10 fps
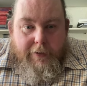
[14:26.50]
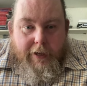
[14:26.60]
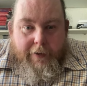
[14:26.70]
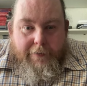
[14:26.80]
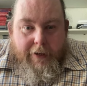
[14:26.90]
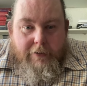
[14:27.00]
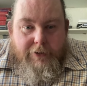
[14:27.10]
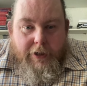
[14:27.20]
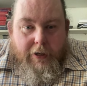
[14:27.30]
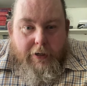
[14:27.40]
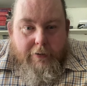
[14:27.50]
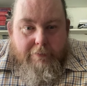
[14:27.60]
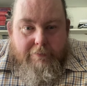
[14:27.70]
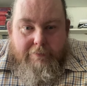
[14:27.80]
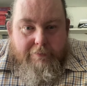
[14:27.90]
and those are,
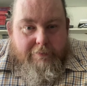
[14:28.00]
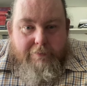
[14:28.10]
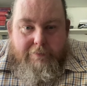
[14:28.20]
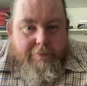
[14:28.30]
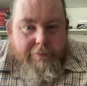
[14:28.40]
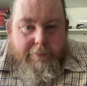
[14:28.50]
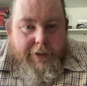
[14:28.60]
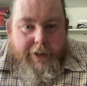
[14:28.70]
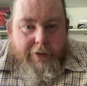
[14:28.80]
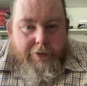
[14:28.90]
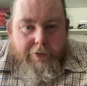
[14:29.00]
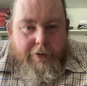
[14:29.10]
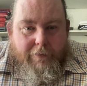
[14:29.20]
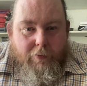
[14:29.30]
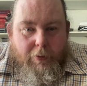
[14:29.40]
you'd
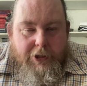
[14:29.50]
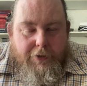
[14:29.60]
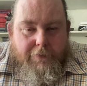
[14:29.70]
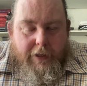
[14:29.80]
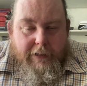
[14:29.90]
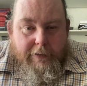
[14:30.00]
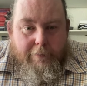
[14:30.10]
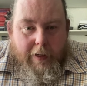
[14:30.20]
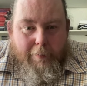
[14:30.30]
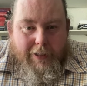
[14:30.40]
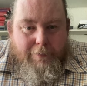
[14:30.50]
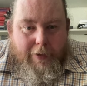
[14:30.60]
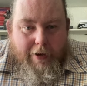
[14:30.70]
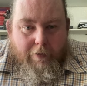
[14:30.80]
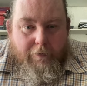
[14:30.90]
never wish to find a better
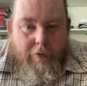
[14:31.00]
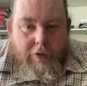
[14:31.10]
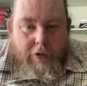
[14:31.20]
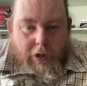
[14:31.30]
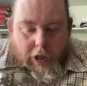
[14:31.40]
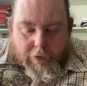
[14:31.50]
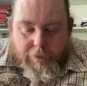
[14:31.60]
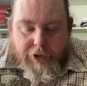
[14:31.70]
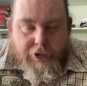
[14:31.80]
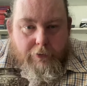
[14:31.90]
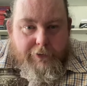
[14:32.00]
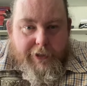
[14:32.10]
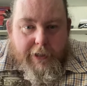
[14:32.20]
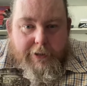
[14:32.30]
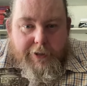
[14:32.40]
pair of Irish salt
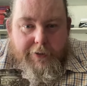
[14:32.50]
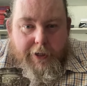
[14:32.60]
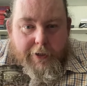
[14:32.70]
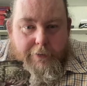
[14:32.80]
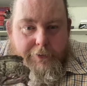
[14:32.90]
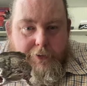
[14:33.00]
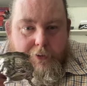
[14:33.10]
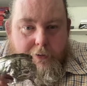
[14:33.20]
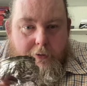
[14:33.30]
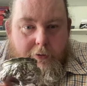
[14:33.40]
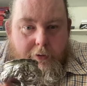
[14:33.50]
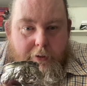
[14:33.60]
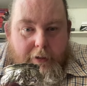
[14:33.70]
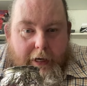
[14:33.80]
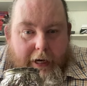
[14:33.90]
cellars than those.
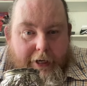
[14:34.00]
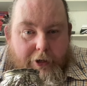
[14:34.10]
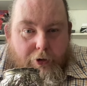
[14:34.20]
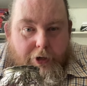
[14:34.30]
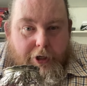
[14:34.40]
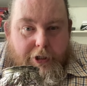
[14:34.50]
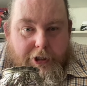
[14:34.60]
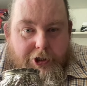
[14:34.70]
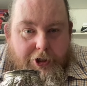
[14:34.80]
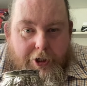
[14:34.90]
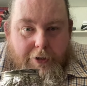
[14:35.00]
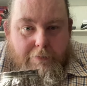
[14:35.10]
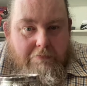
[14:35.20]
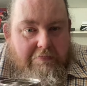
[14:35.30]
And in good condition,